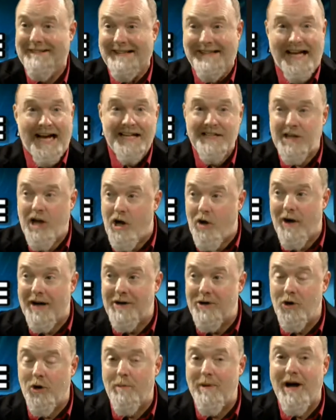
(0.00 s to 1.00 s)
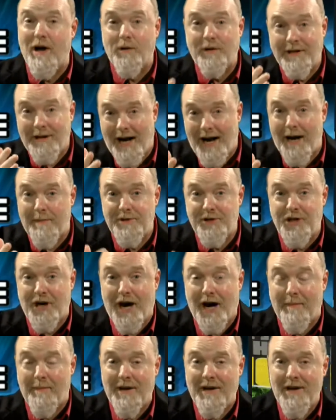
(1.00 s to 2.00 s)
That's all I knew about
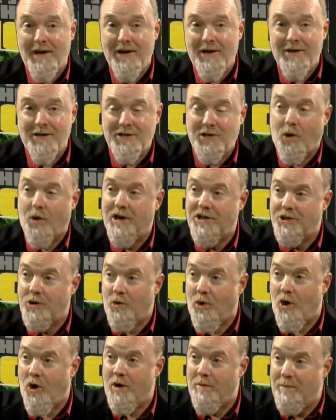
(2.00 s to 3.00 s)
Copshop, starring Gerard